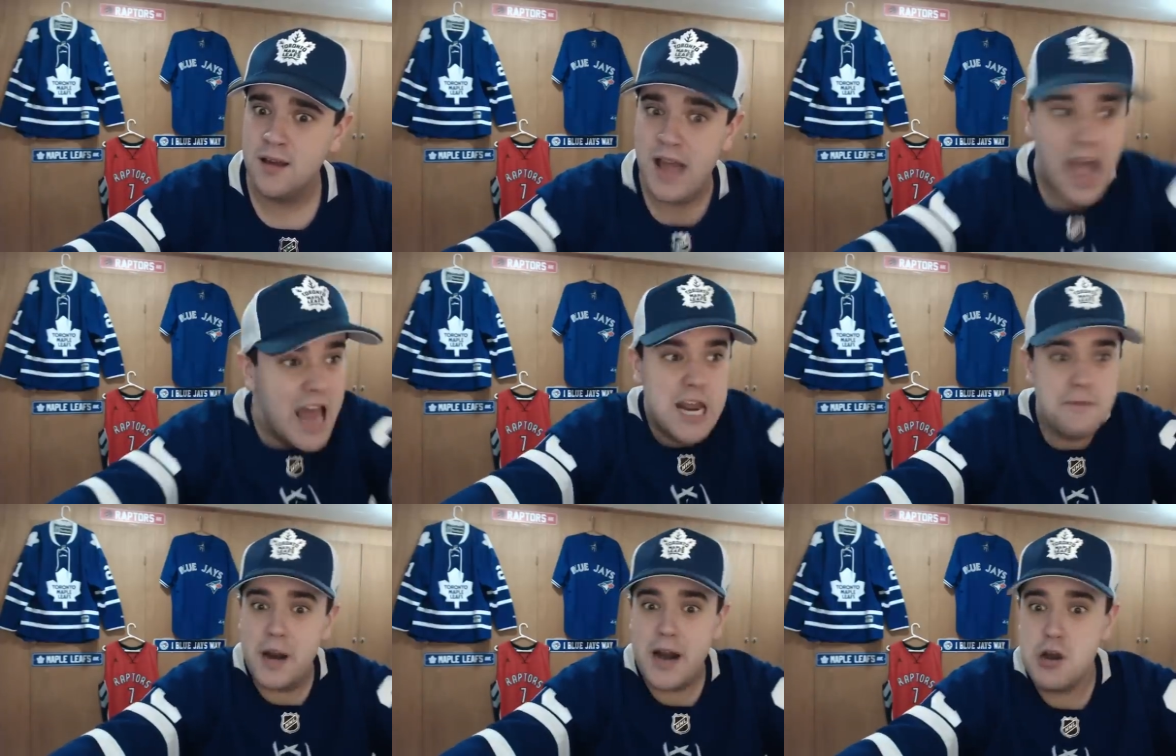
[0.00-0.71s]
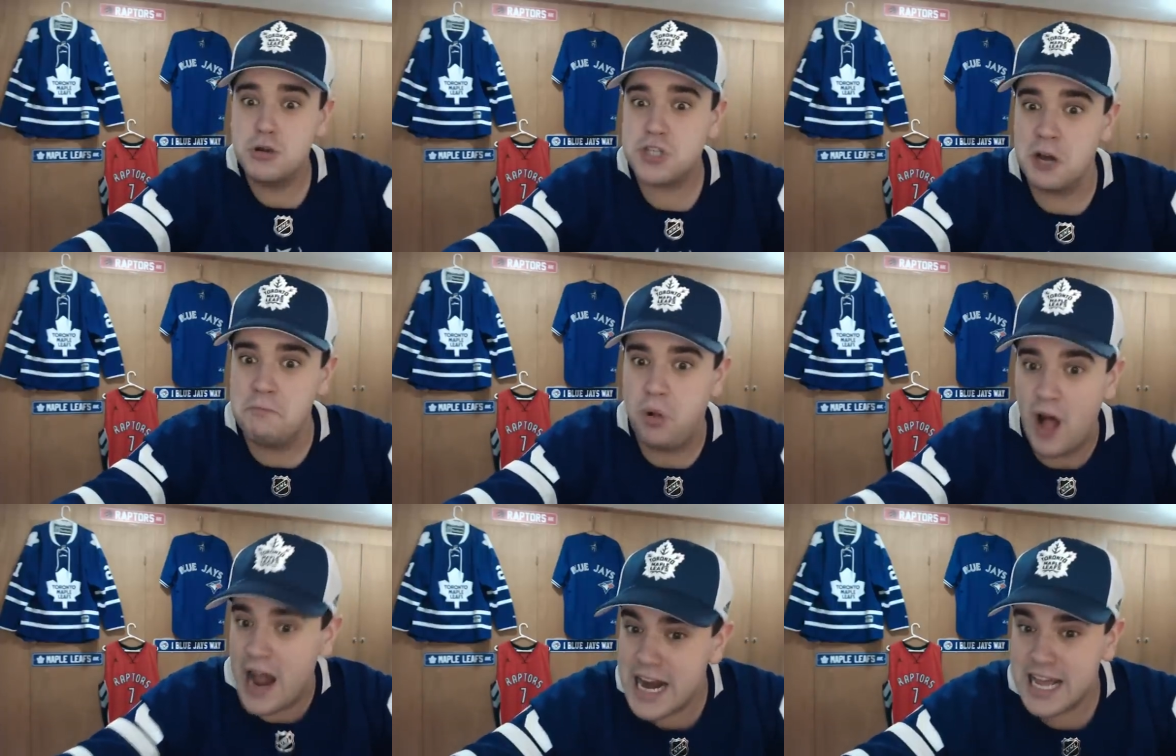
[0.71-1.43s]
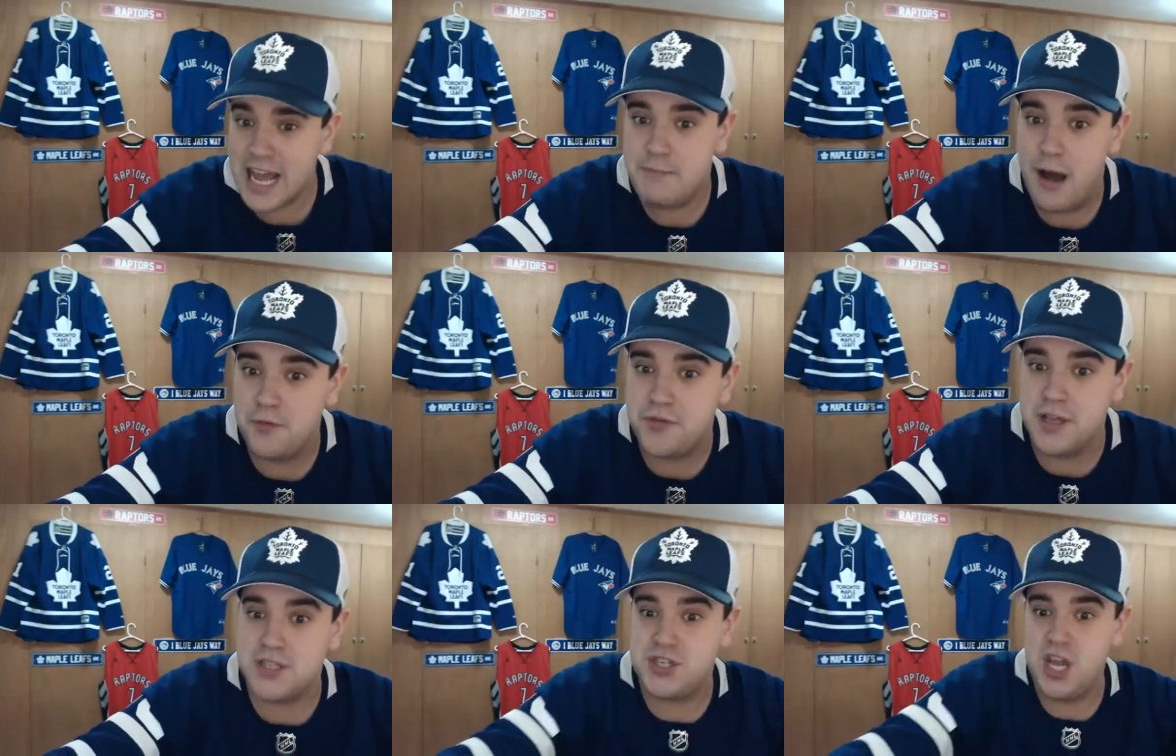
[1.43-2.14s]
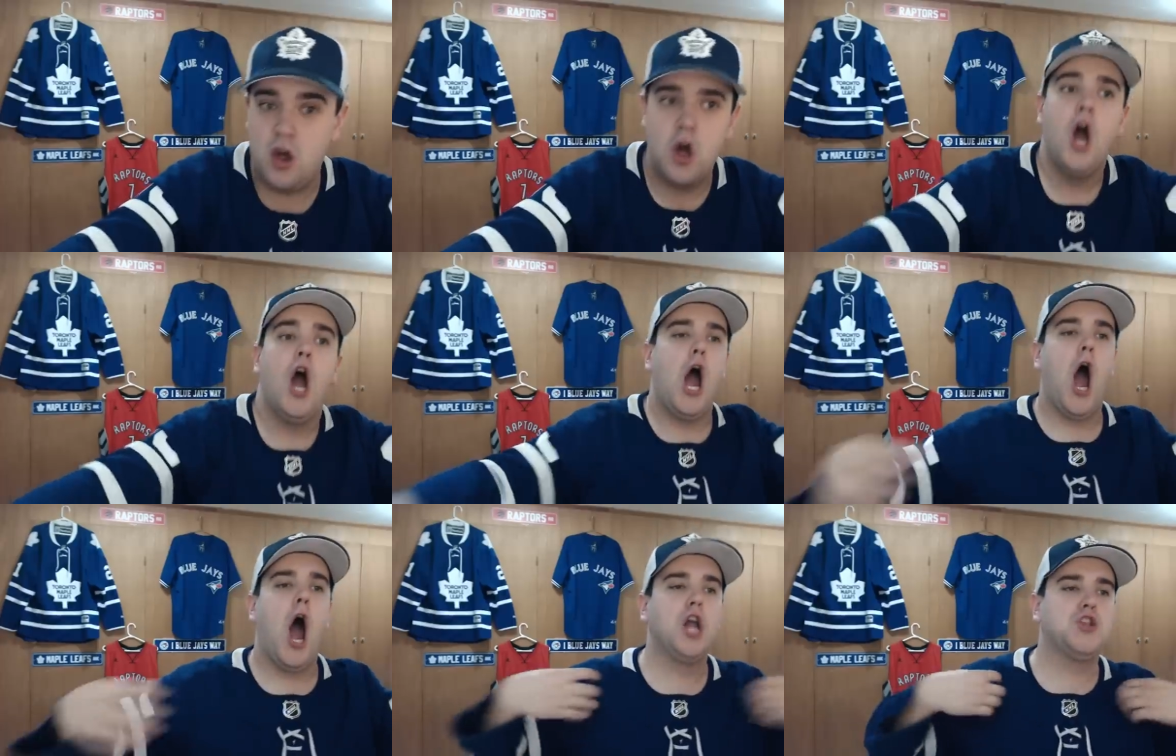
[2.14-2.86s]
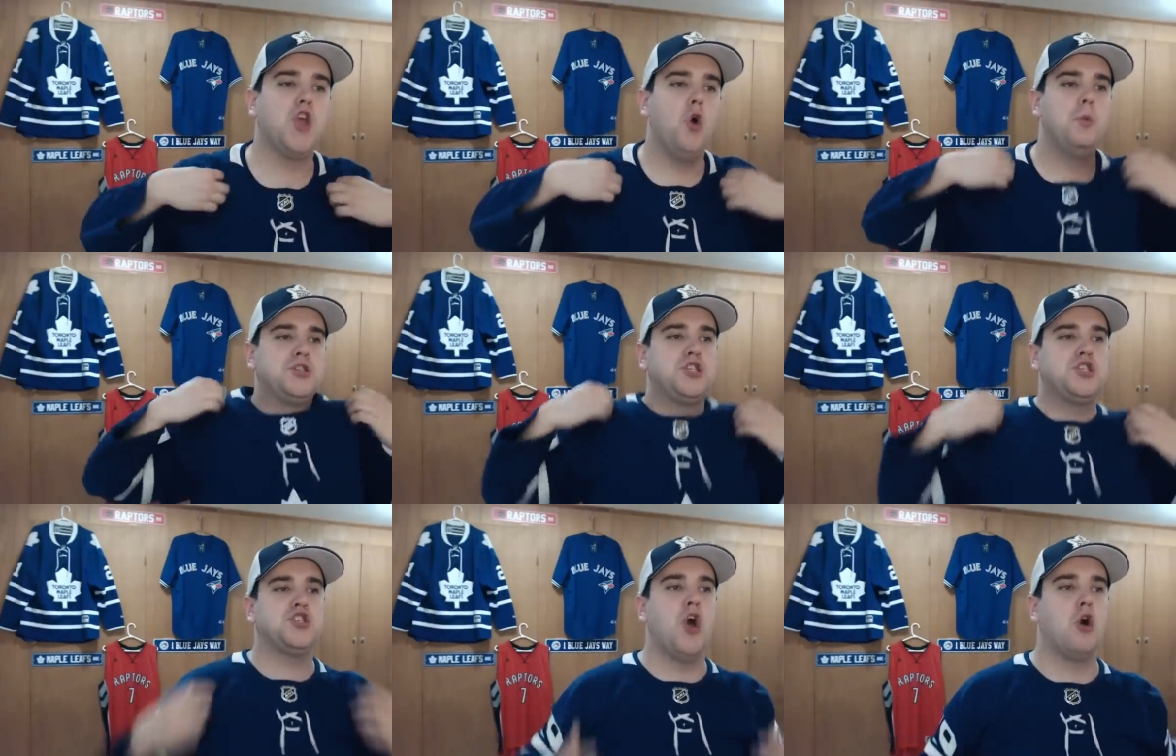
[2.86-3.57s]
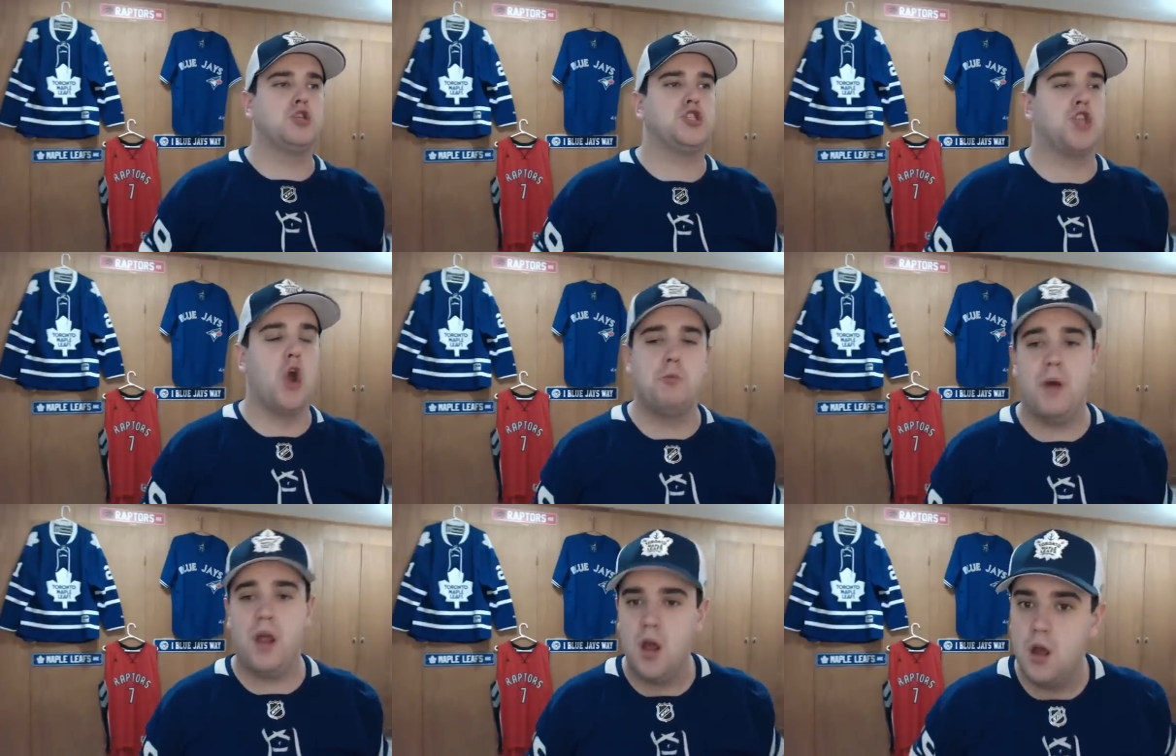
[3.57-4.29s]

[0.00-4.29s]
Anybody who's complaining about this deal, oh, Dubas is so stupid.